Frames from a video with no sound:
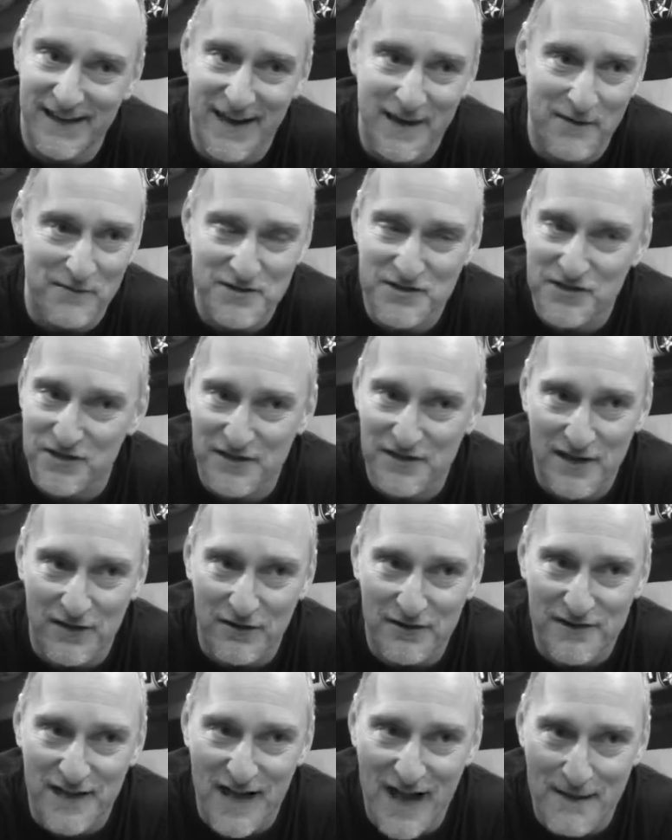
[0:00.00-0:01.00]
I was just
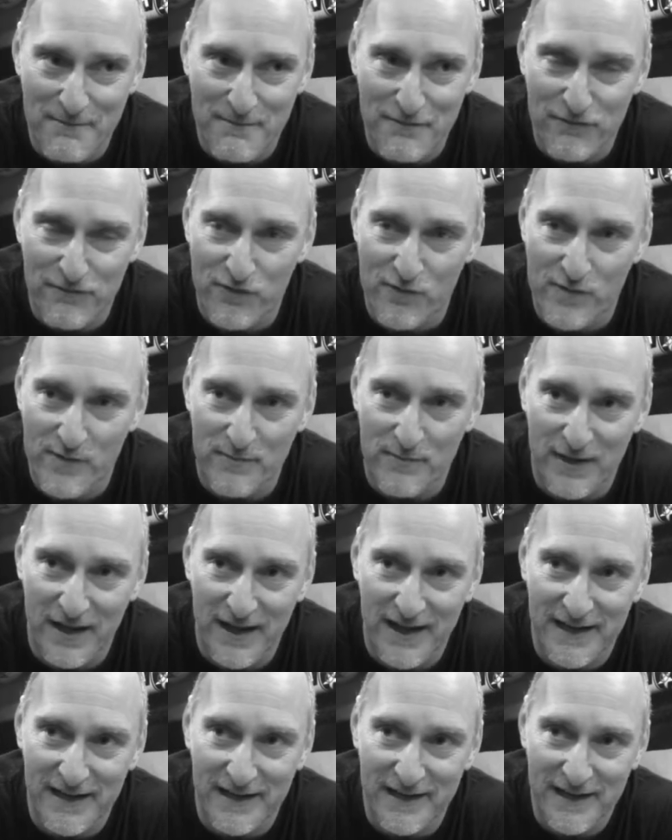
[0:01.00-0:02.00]
outside before we
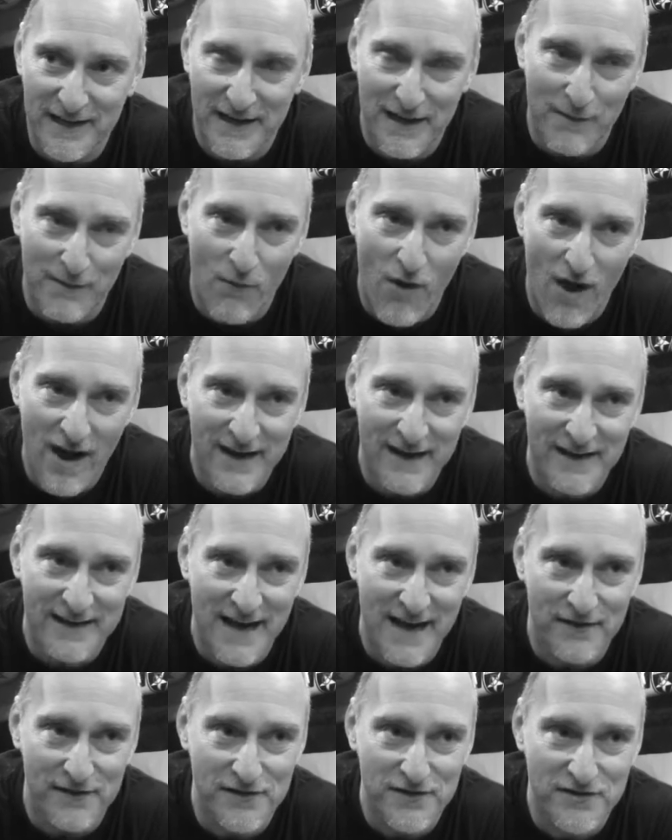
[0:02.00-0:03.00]
played, and I'm walking
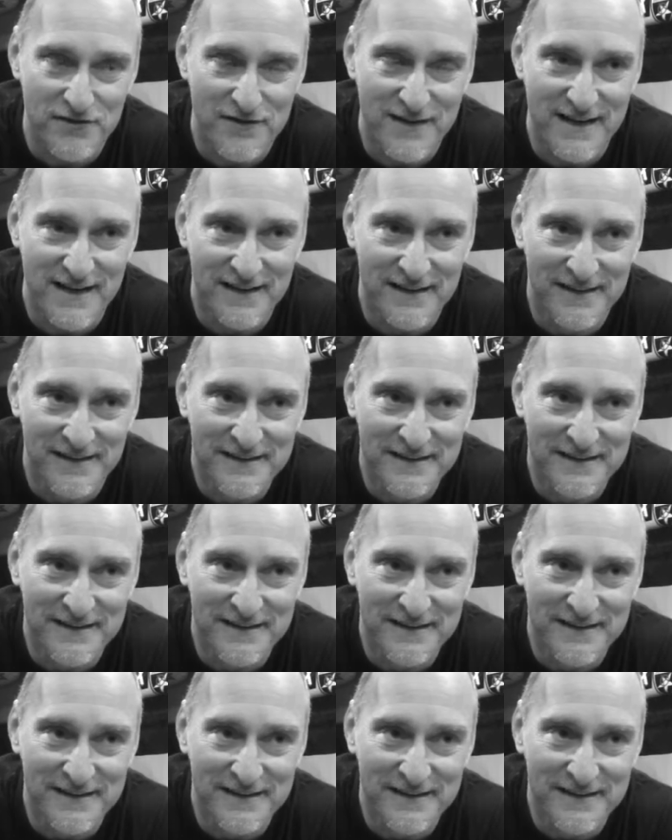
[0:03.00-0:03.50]
down the street,